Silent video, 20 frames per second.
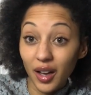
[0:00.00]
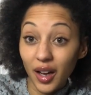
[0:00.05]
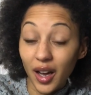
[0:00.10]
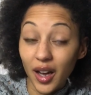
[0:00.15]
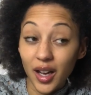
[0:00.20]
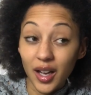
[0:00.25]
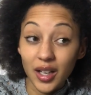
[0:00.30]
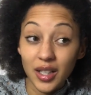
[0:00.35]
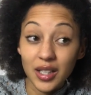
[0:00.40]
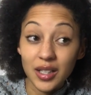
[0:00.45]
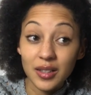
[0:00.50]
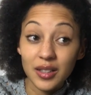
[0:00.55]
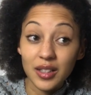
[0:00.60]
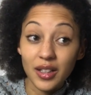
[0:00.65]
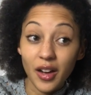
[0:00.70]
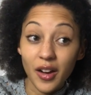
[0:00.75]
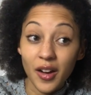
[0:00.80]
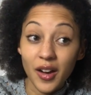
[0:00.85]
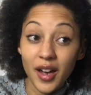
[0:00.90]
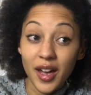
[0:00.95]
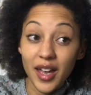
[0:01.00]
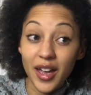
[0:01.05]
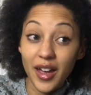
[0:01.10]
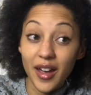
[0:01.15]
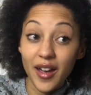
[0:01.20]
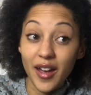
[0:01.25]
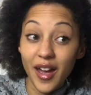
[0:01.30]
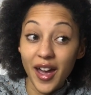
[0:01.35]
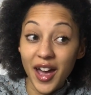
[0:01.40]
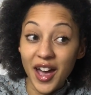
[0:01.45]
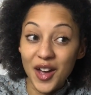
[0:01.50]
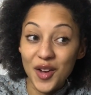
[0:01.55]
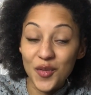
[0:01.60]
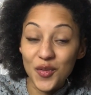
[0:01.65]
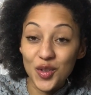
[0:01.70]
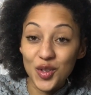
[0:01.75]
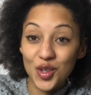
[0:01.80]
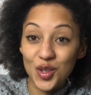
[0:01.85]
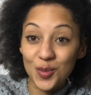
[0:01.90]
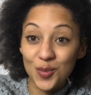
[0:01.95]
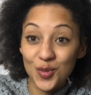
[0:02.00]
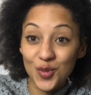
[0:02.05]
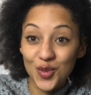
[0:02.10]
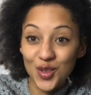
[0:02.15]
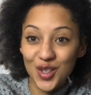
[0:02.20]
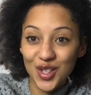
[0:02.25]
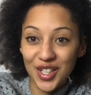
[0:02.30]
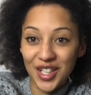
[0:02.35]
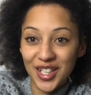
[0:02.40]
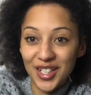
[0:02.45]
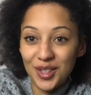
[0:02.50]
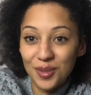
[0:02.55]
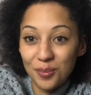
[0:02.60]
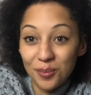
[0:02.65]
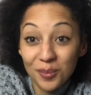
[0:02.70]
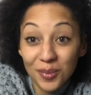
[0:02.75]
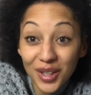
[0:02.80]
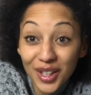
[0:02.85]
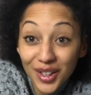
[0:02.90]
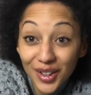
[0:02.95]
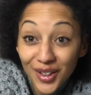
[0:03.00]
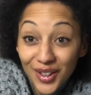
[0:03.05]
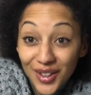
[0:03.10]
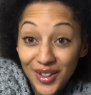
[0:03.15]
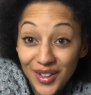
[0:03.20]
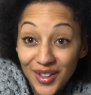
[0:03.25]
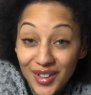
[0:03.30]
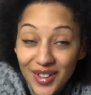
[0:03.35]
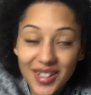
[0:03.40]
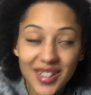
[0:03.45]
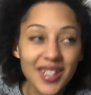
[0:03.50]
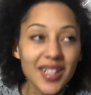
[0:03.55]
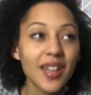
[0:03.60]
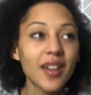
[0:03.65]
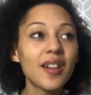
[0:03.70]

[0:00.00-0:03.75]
and I have some footage because